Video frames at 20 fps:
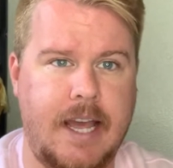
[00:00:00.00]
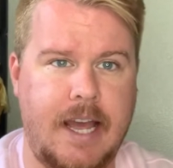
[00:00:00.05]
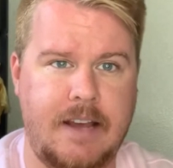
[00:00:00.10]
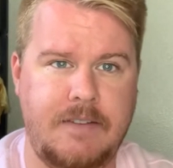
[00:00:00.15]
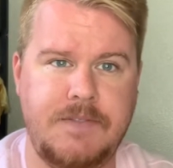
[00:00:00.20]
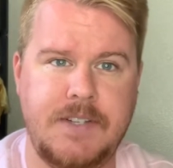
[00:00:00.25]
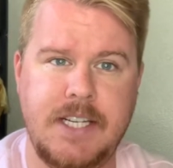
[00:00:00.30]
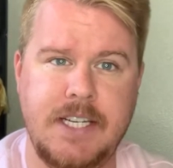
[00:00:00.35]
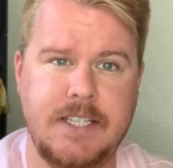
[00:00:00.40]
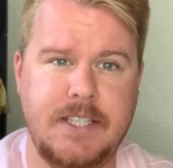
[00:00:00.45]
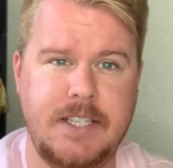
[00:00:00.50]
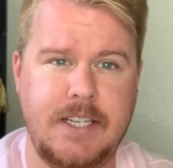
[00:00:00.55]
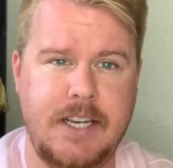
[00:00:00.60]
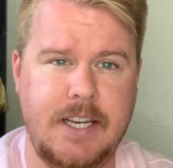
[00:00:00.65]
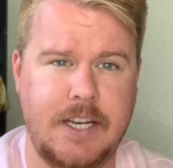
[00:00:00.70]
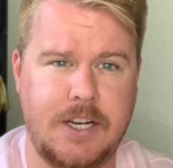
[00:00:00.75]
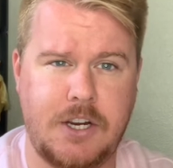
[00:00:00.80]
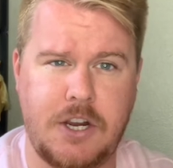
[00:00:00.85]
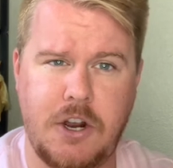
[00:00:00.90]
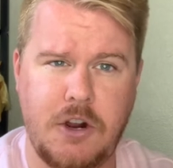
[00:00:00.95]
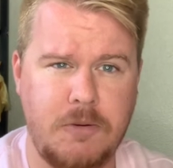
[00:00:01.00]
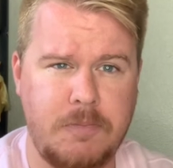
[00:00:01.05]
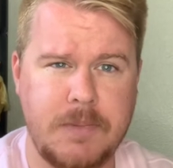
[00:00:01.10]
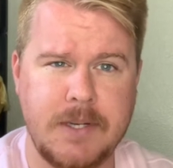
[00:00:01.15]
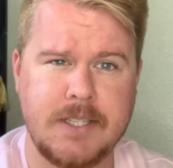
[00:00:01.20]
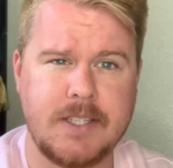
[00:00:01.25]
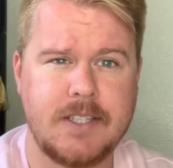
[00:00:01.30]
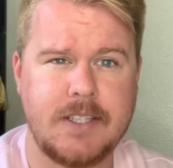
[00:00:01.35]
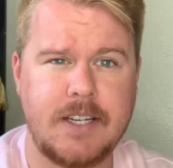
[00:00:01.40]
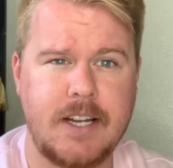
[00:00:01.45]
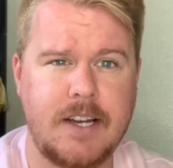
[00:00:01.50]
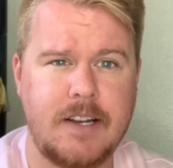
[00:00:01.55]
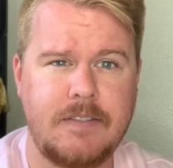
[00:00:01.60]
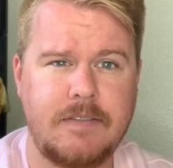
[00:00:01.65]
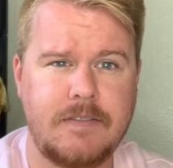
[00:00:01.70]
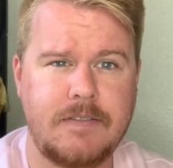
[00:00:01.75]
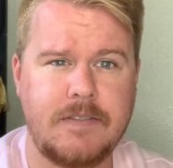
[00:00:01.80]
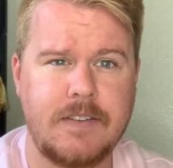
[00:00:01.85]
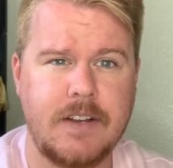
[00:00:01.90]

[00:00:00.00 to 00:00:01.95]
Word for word: FTC and COPPA stuff.